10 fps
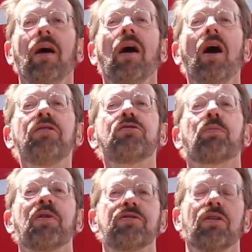Also
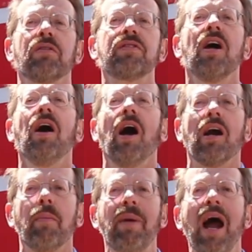preserved
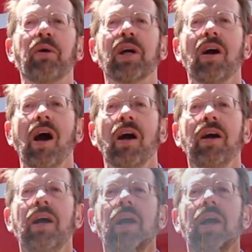are a power car